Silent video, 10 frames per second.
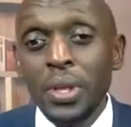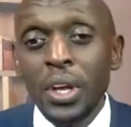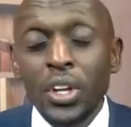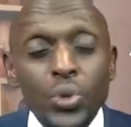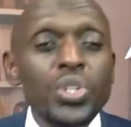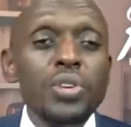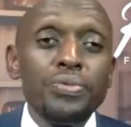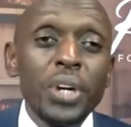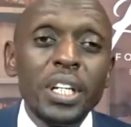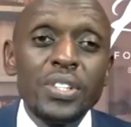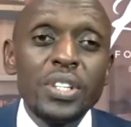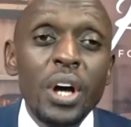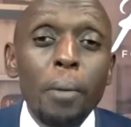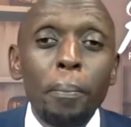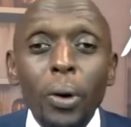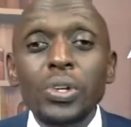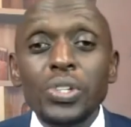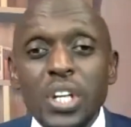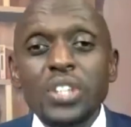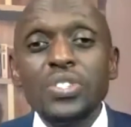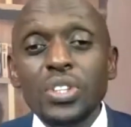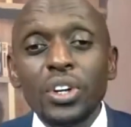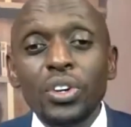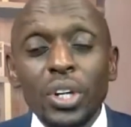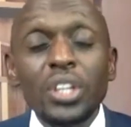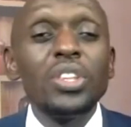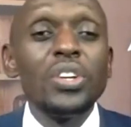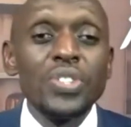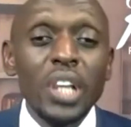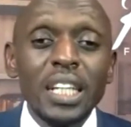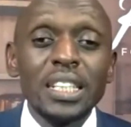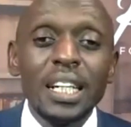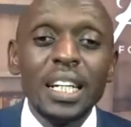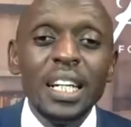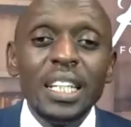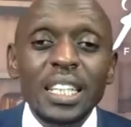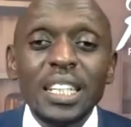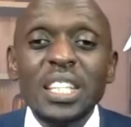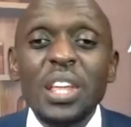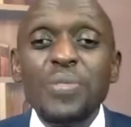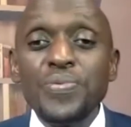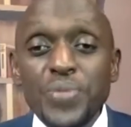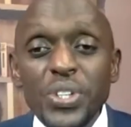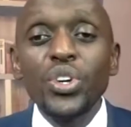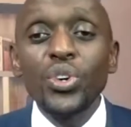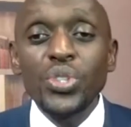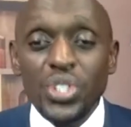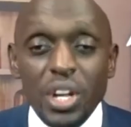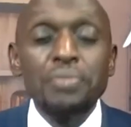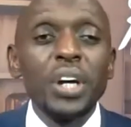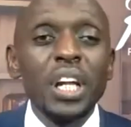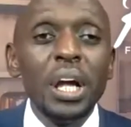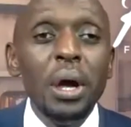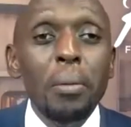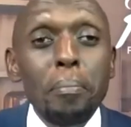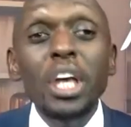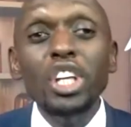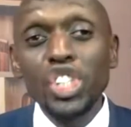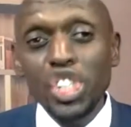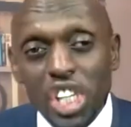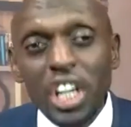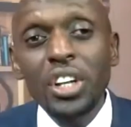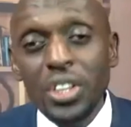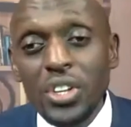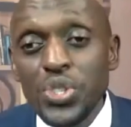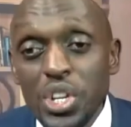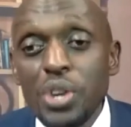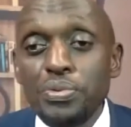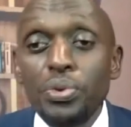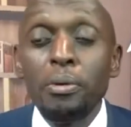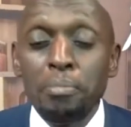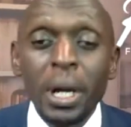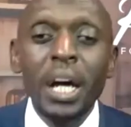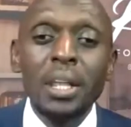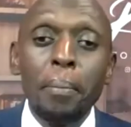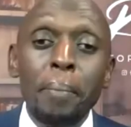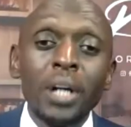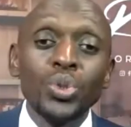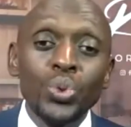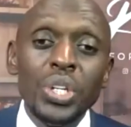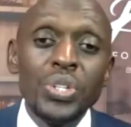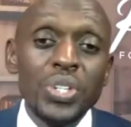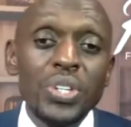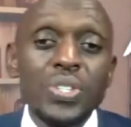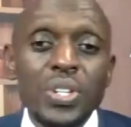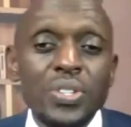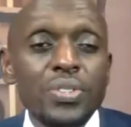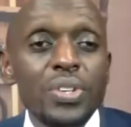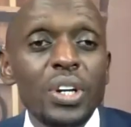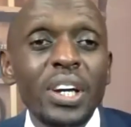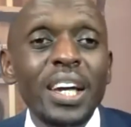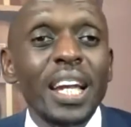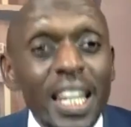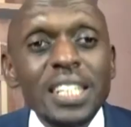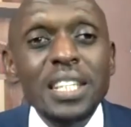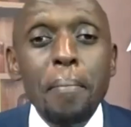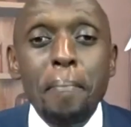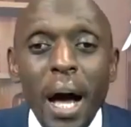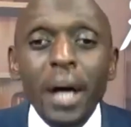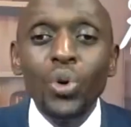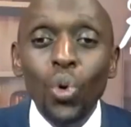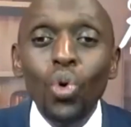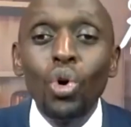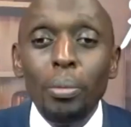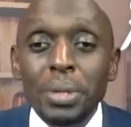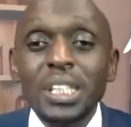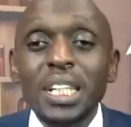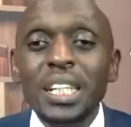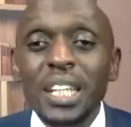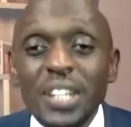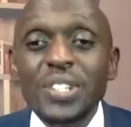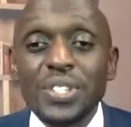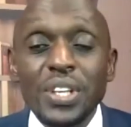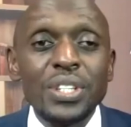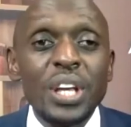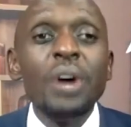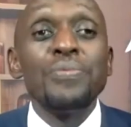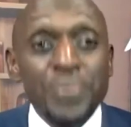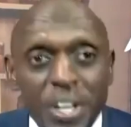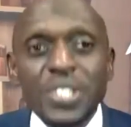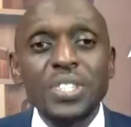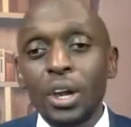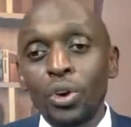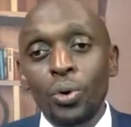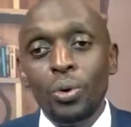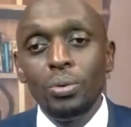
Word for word: You see, friends, Paul says in the Corinthians letter that the physical suffering may shake the sinful brother back to his senses. Let the man who committed incest face the law